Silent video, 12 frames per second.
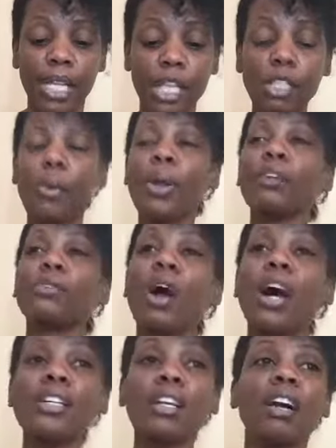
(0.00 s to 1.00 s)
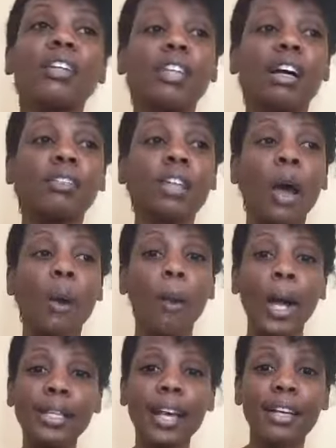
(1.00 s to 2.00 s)
So we have to ask ourselves,
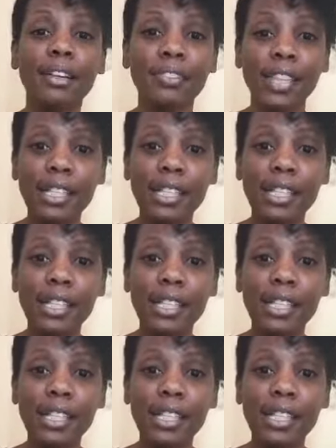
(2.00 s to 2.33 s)
what kind of